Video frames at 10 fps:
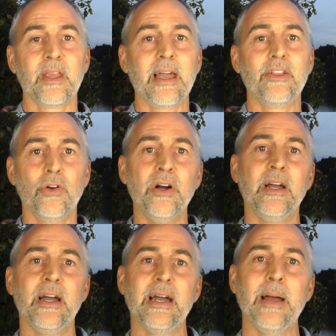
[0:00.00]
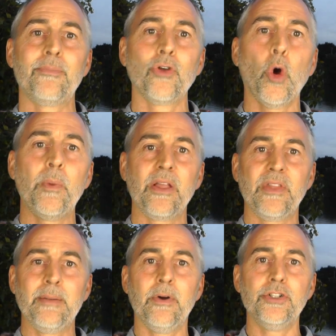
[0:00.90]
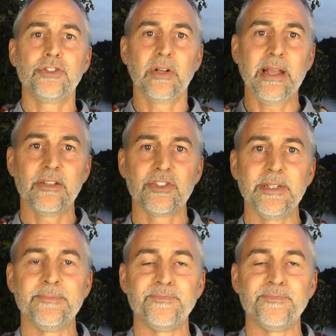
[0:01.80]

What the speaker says: and you're absorbing the emotional energy,